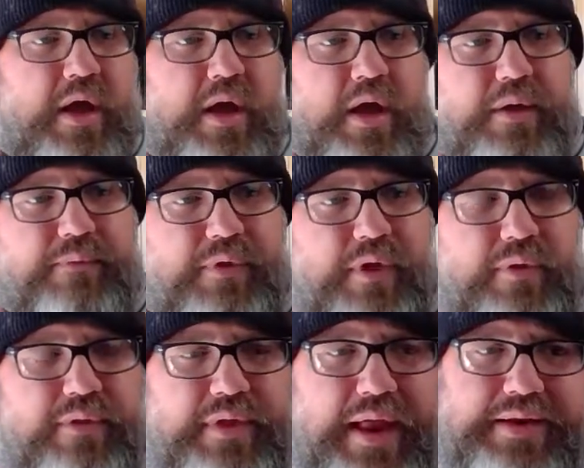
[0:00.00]

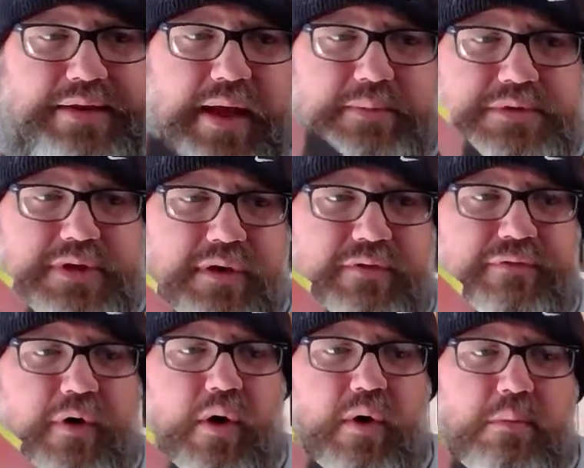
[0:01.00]
a lot of times they'll
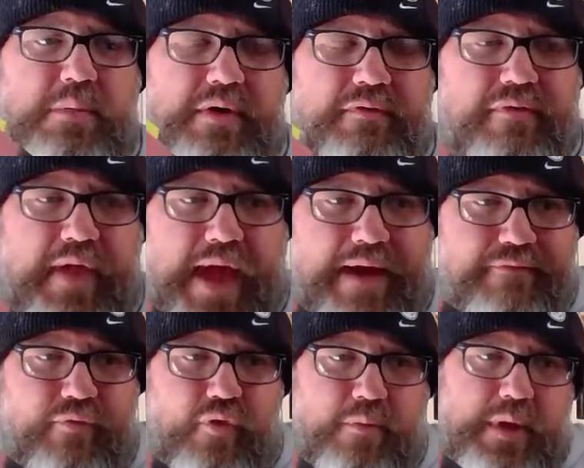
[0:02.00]
fall a bit flat
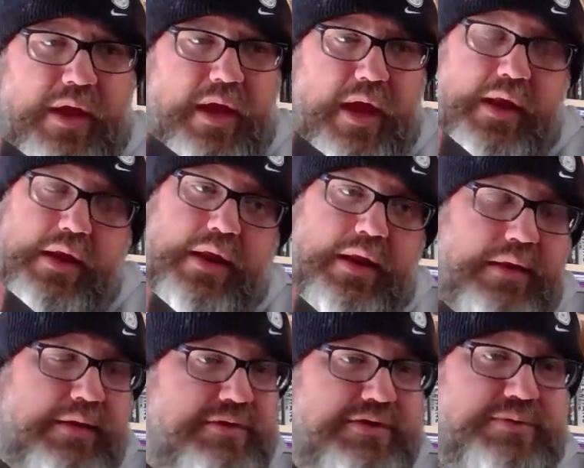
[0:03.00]
for me, and
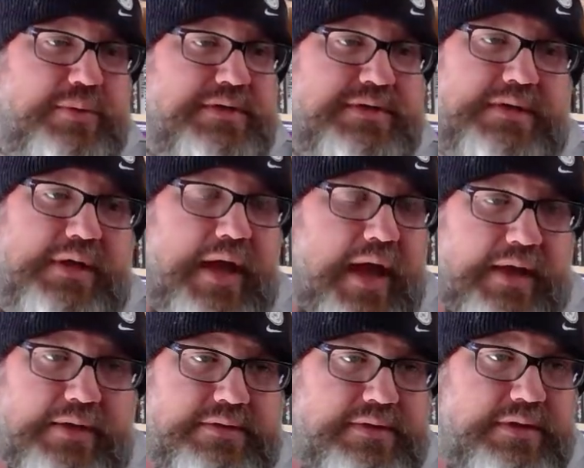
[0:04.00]
it just wasn't the
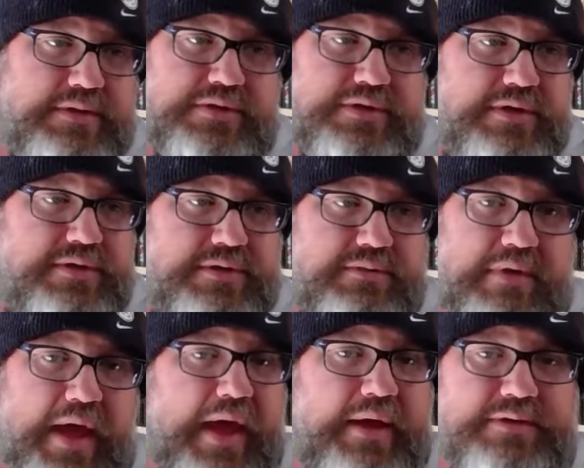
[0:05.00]
case. It's just
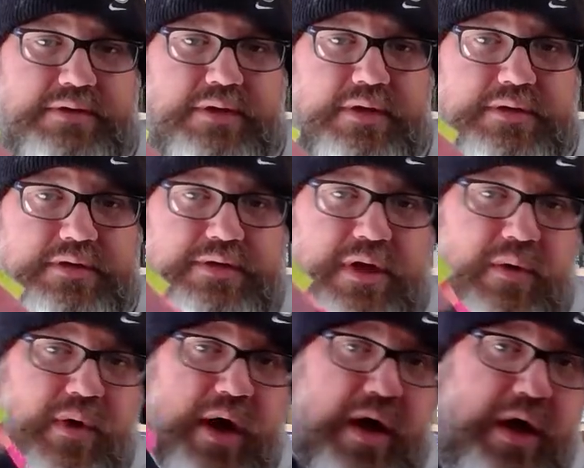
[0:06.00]
excellent.
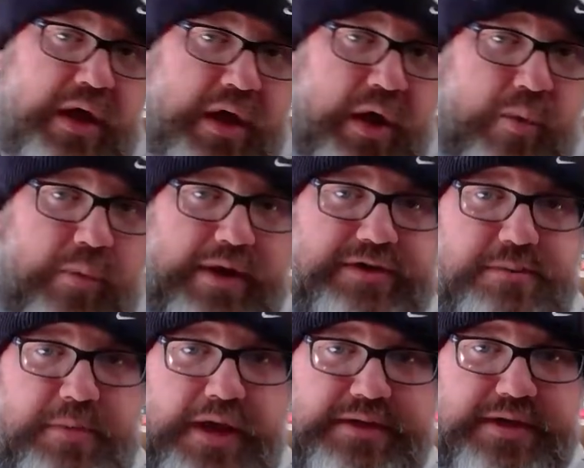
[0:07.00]
So
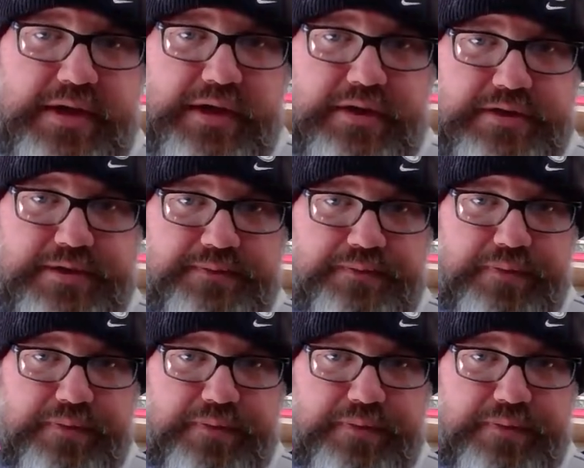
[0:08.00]
Razorblade Tears,